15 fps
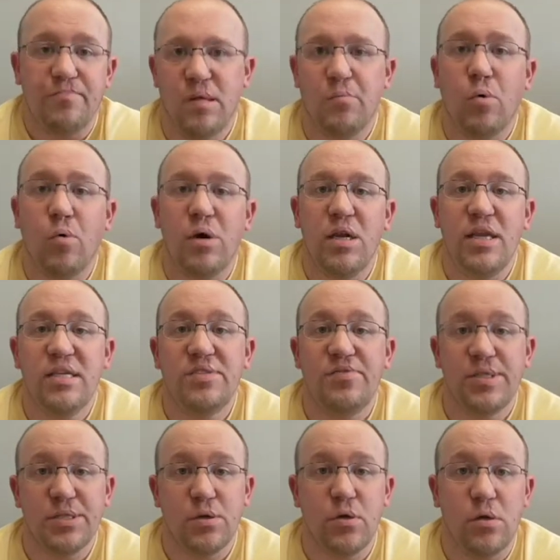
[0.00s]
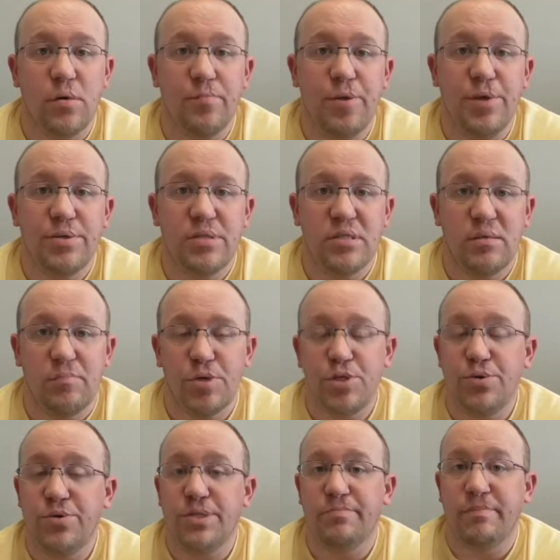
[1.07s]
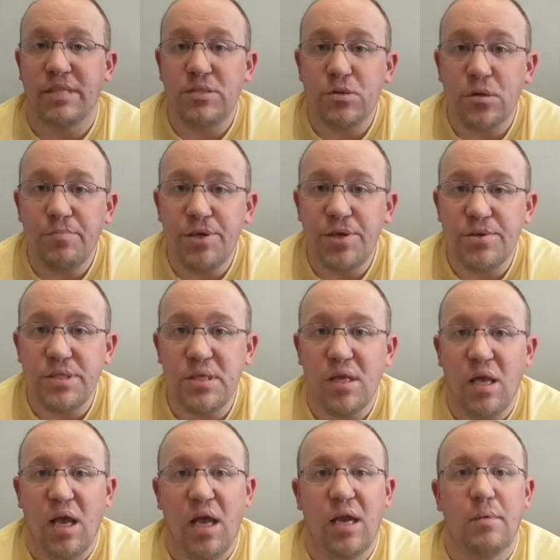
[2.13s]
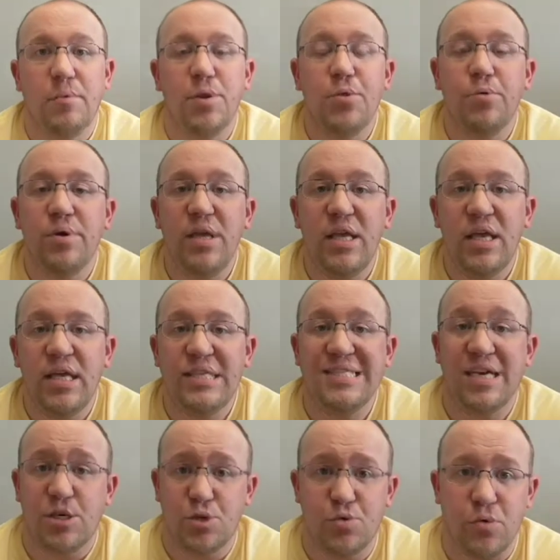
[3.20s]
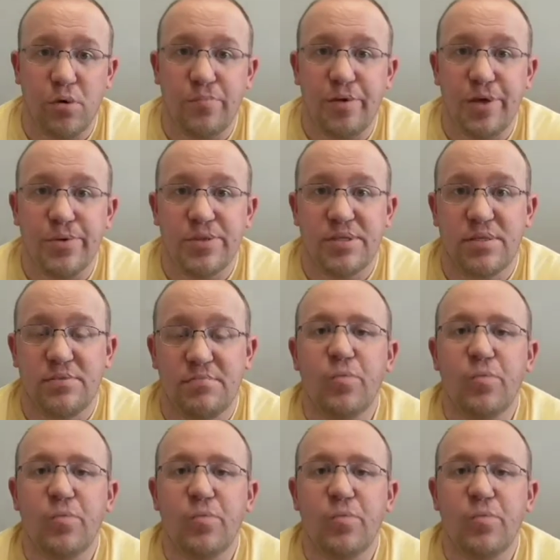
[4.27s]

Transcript: Number one is physical abuse, number two is mental abuse, and number three is sexual abuse.